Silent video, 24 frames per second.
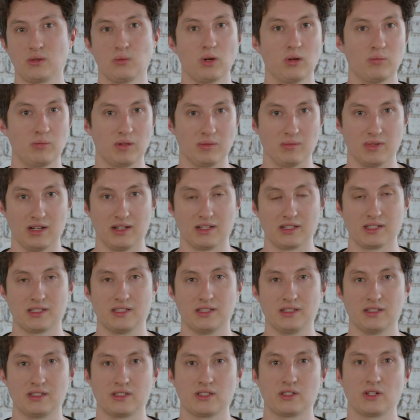it won't be
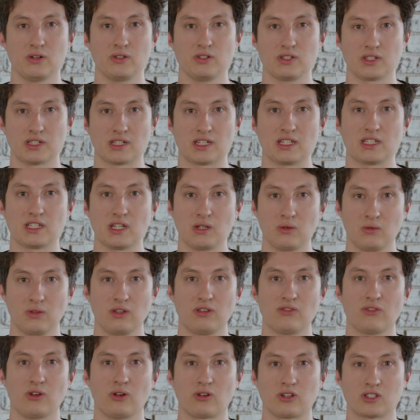mastered. So just
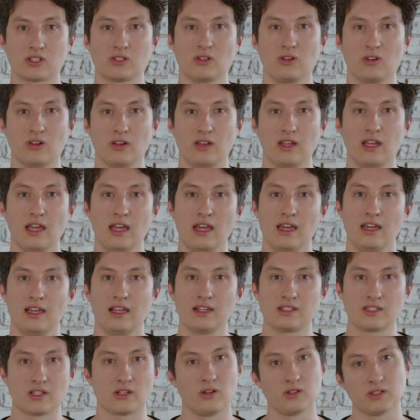continually focus on,
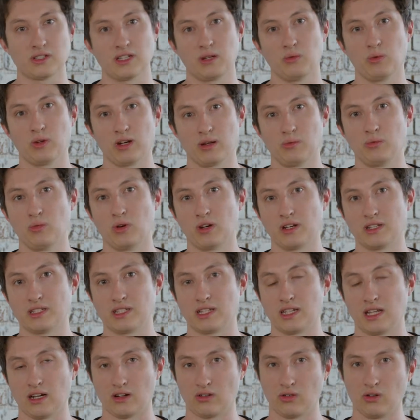is the content what I'm wanting
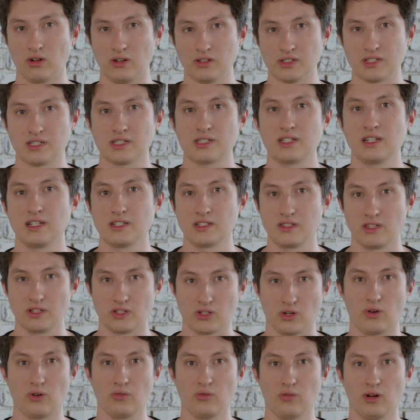to get across? Is the
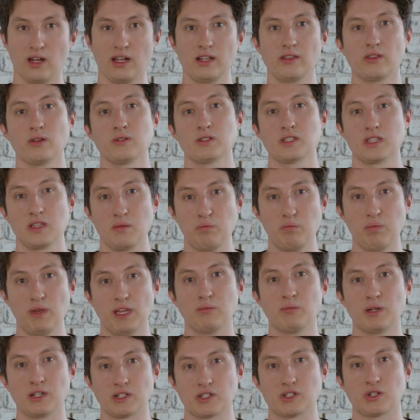tone right? Those are the
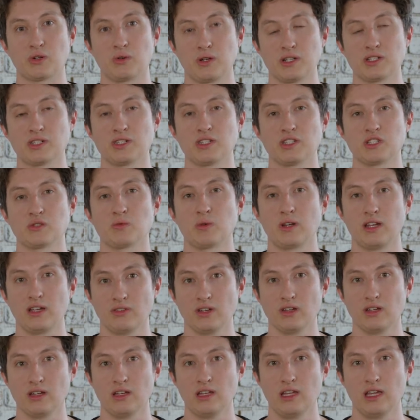big picture questions
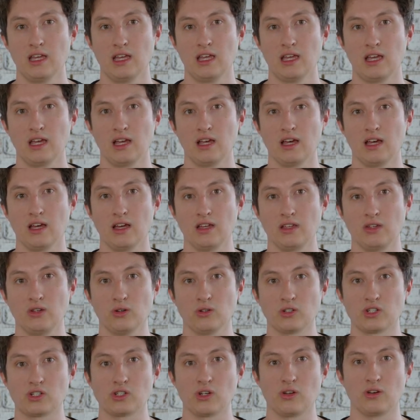whenever
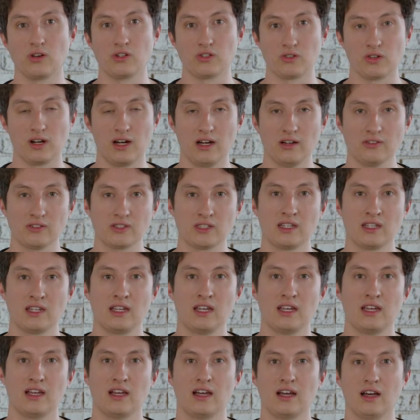you're shown a draft.
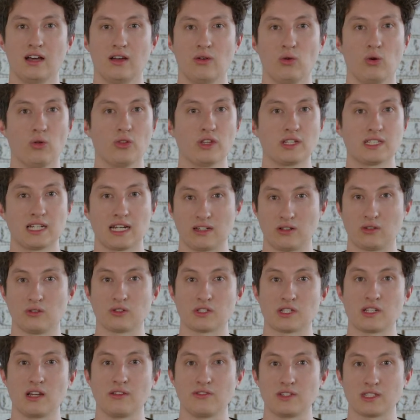All the technical
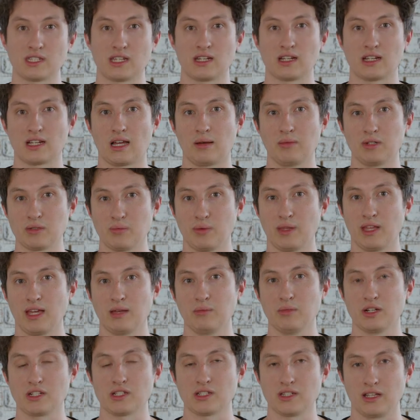stuff is going to come into play
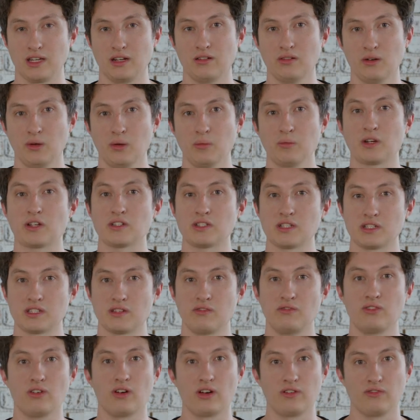much later on because it's a
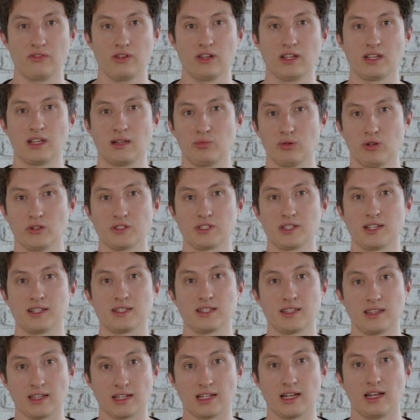very finicky process
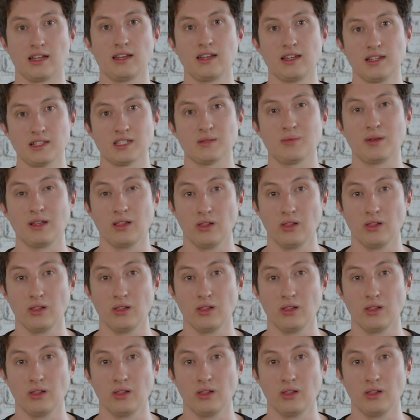and the cut needs to be